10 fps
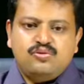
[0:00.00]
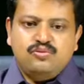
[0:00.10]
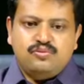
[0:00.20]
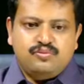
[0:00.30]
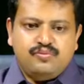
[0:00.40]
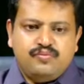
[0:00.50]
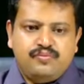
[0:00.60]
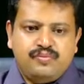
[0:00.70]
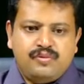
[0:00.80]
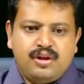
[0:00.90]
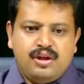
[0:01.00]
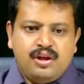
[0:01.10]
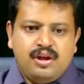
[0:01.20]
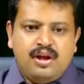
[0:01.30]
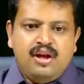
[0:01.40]
2.
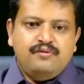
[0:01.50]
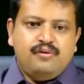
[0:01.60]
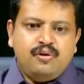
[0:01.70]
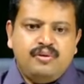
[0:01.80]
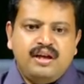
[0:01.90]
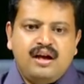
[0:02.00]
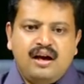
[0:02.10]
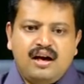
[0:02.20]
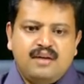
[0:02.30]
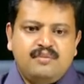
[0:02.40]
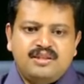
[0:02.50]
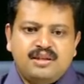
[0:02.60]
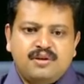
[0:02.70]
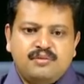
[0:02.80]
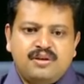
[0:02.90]
Following RMD
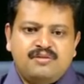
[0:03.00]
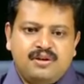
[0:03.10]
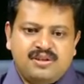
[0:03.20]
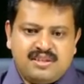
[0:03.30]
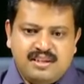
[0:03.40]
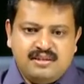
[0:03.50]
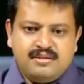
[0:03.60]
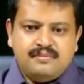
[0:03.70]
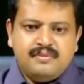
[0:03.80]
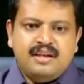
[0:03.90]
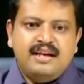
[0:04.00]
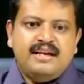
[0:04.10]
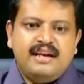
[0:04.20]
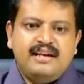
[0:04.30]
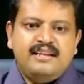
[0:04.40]
Chamarbaugwalla's case,
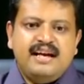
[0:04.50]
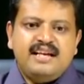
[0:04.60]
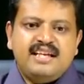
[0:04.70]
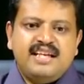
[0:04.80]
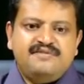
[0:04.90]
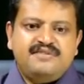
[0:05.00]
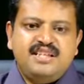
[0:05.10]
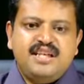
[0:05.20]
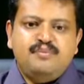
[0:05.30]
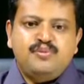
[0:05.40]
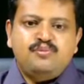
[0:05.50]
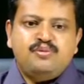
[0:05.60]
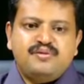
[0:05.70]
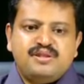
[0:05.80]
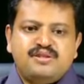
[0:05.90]
it held that if the impugned
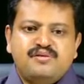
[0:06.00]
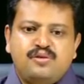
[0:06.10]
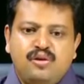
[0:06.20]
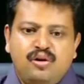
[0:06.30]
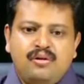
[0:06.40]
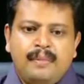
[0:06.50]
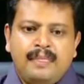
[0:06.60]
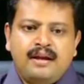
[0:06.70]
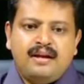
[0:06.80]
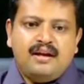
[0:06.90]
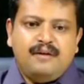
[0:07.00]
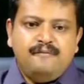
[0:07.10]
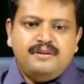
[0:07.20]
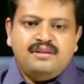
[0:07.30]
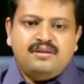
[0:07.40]
provisions of a law come
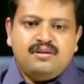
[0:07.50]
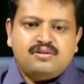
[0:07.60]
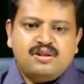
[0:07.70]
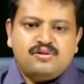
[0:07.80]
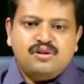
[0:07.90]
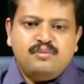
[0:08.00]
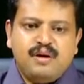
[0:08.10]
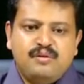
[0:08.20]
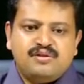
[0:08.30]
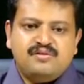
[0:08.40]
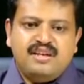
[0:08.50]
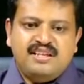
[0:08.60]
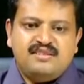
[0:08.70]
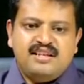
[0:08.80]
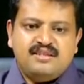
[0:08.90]
within the constitutional powers of the
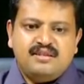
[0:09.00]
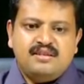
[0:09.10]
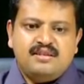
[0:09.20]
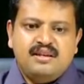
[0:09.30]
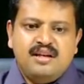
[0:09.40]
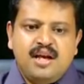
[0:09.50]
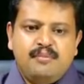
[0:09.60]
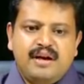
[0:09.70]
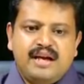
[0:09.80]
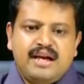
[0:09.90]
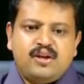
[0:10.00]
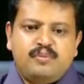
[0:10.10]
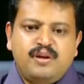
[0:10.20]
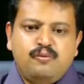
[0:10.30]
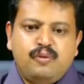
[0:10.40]
legislature by
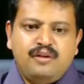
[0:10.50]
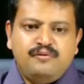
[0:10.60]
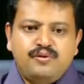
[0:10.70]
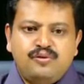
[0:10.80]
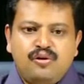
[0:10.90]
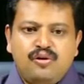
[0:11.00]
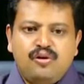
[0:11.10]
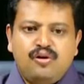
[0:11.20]
adopting one view